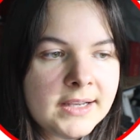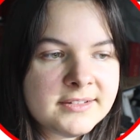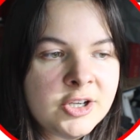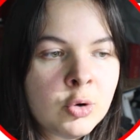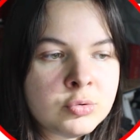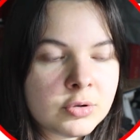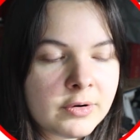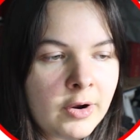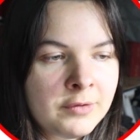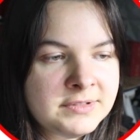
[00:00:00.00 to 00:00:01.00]
the
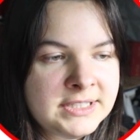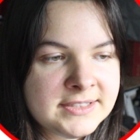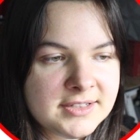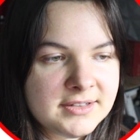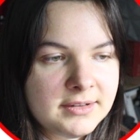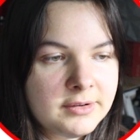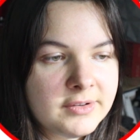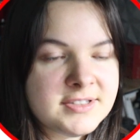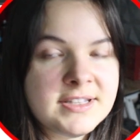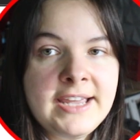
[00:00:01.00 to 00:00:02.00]
author of this
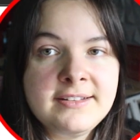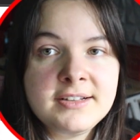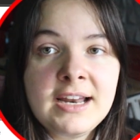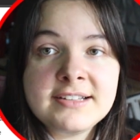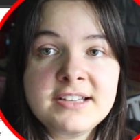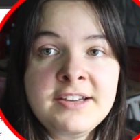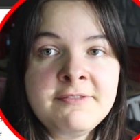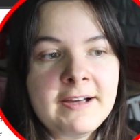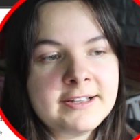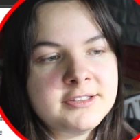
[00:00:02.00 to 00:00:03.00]
stained glass
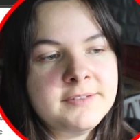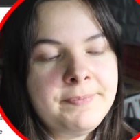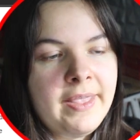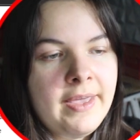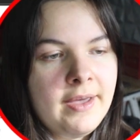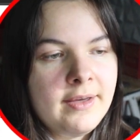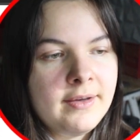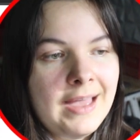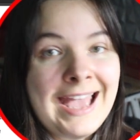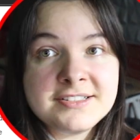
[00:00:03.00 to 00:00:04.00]
effect
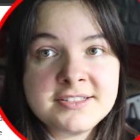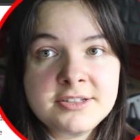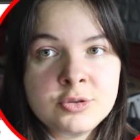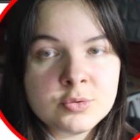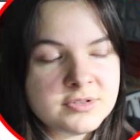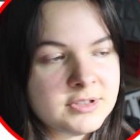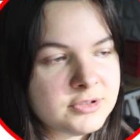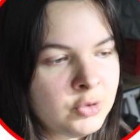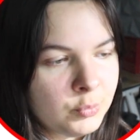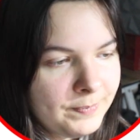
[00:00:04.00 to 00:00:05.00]
as used.
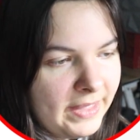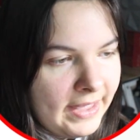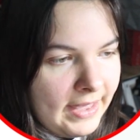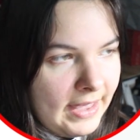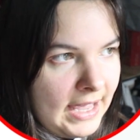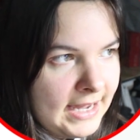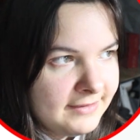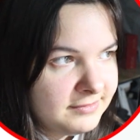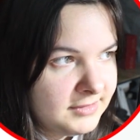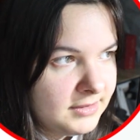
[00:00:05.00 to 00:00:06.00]
So
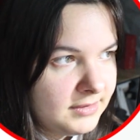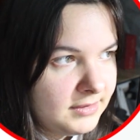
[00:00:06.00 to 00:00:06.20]
I've